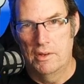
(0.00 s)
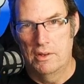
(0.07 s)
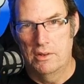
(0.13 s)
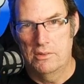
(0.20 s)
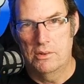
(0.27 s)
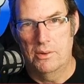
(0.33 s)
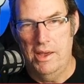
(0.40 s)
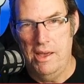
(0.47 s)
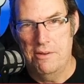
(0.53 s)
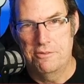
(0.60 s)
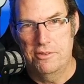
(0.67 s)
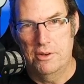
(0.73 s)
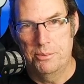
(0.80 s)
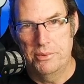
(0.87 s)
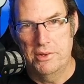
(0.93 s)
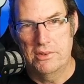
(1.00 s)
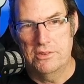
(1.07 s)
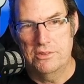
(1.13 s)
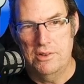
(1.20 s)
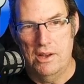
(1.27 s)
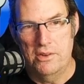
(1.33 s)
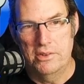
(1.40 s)
So have fun with this
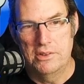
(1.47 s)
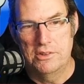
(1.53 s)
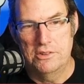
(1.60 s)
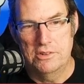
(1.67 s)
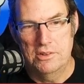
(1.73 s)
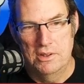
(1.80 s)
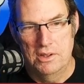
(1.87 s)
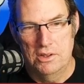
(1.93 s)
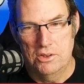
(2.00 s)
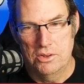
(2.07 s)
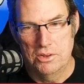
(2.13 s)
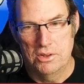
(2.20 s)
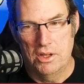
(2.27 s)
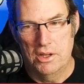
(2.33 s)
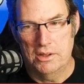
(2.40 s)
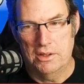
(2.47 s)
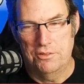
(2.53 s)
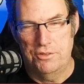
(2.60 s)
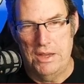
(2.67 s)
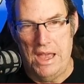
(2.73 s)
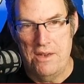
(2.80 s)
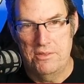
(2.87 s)
challenge. Good luck. If
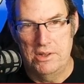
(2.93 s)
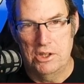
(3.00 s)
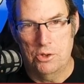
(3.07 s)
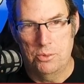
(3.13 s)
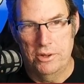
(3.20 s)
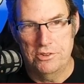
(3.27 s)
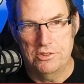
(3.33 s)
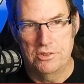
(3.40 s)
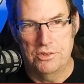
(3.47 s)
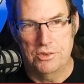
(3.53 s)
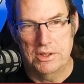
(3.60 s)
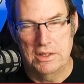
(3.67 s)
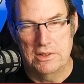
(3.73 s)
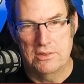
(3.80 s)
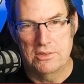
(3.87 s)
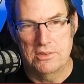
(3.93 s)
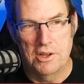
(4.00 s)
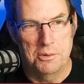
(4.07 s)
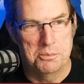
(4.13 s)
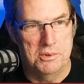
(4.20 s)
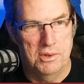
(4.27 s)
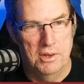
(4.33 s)
you have any questions or get
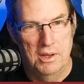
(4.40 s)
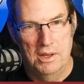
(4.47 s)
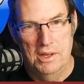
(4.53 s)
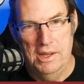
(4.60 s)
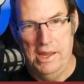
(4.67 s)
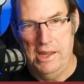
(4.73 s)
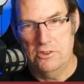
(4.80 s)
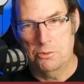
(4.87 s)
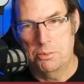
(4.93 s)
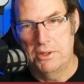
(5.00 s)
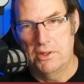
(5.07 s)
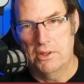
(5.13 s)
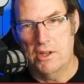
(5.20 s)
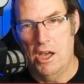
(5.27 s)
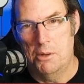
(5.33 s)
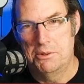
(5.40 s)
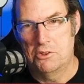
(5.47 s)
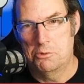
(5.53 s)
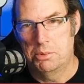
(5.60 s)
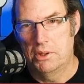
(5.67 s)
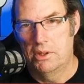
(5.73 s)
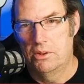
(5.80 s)
stumped, ask me in the comments
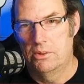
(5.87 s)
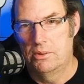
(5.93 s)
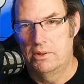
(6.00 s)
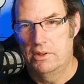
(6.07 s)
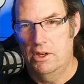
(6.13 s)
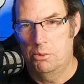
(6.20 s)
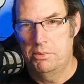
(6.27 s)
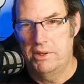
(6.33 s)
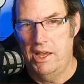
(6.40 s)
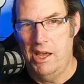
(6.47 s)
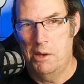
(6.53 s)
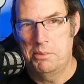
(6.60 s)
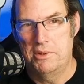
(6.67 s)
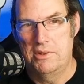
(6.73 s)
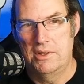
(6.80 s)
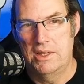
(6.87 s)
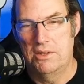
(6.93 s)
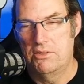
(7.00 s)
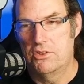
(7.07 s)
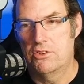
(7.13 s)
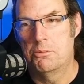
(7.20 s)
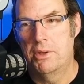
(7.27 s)
below. I'll be happy to give
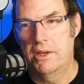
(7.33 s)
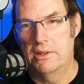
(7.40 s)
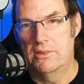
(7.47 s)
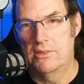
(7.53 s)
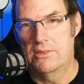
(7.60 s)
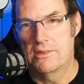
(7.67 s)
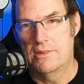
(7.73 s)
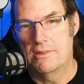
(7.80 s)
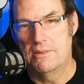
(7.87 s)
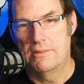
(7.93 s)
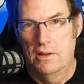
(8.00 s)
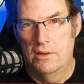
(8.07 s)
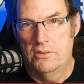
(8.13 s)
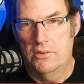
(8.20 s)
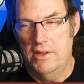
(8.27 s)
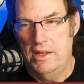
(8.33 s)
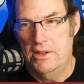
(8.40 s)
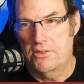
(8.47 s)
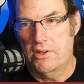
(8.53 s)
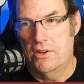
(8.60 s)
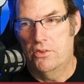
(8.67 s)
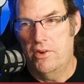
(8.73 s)
you some hints. So that is
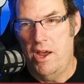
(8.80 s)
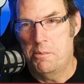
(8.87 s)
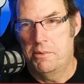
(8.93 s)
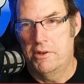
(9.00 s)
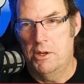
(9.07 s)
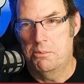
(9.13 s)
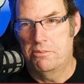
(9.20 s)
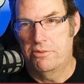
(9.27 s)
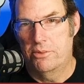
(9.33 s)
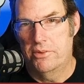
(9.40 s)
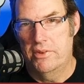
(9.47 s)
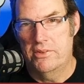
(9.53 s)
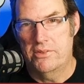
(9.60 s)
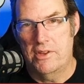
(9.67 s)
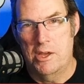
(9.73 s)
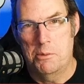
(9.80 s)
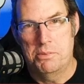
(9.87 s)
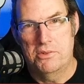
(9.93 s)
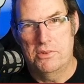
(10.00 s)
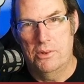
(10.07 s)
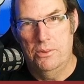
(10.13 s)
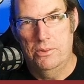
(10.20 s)
going to wrap it up for this
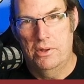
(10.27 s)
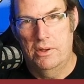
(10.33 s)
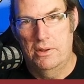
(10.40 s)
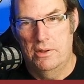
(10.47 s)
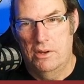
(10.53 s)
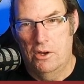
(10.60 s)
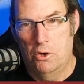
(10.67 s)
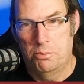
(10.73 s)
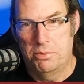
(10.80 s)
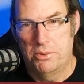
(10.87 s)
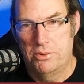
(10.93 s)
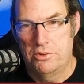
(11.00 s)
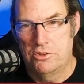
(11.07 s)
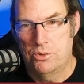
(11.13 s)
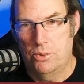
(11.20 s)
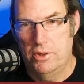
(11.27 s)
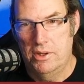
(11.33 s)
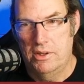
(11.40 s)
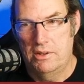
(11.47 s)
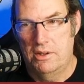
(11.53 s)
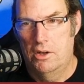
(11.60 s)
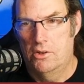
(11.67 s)
episode. Hope you enjoyed
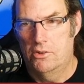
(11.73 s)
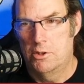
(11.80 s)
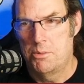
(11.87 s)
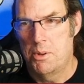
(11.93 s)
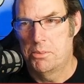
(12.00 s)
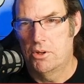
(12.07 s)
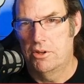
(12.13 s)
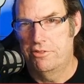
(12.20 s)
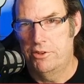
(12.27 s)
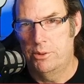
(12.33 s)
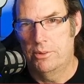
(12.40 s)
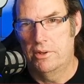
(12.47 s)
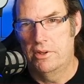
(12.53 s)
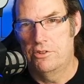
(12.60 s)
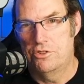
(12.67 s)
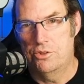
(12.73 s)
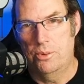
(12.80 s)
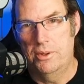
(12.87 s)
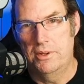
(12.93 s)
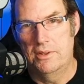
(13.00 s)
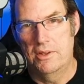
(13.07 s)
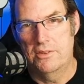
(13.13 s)
it. Remember, if you are
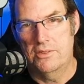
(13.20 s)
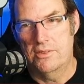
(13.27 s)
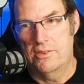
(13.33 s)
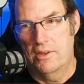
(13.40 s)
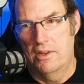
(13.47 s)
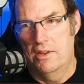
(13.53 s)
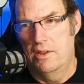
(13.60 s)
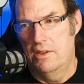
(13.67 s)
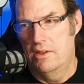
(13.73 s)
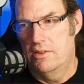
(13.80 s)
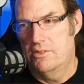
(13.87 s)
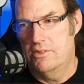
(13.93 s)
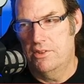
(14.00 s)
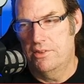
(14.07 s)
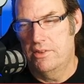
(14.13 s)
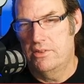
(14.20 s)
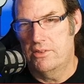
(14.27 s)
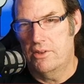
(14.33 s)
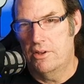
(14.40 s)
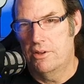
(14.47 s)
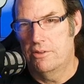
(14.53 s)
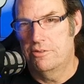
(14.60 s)
enjoying this series
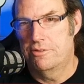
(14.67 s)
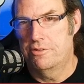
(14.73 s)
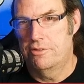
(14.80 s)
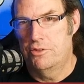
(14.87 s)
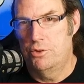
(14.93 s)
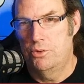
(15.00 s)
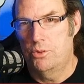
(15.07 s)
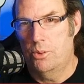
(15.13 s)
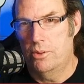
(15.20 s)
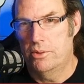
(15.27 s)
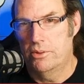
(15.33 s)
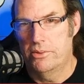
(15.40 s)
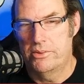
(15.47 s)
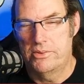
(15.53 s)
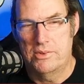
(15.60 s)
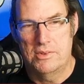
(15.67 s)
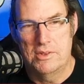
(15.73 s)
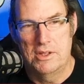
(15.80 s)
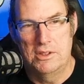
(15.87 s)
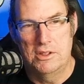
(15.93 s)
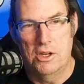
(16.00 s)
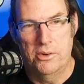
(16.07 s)
of tutorials,
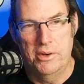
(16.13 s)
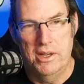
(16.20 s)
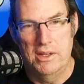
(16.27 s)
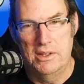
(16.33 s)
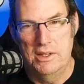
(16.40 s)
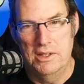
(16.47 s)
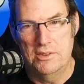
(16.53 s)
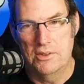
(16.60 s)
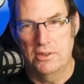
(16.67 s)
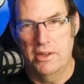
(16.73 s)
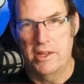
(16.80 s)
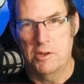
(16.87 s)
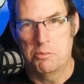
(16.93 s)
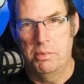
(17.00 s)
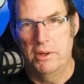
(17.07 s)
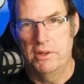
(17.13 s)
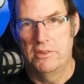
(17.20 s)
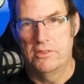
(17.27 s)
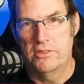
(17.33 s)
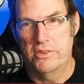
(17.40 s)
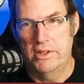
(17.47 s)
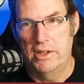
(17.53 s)
then go ahead and hit the like button
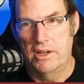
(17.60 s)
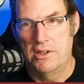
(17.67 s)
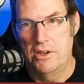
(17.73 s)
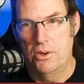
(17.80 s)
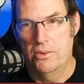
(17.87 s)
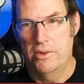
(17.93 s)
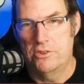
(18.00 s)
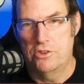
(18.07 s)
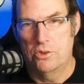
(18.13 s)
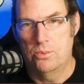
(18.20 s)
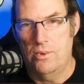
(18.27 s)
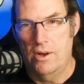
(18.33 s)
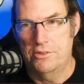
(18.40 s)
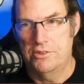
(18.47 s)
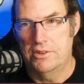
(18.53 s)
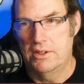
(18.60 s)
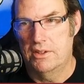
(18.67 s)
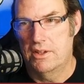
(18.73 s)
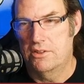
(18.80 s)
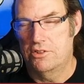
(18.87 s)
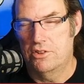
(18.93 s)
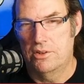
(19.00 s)
so that I know that you're watching and
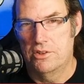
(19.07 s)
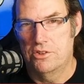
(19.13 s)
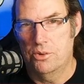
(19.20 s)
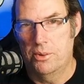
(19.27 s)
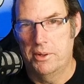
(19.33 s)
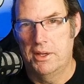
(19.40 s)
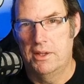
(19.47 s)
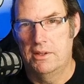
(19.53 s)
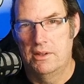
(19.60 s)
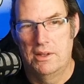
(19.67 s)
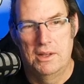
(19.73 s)
that you're enjoying it.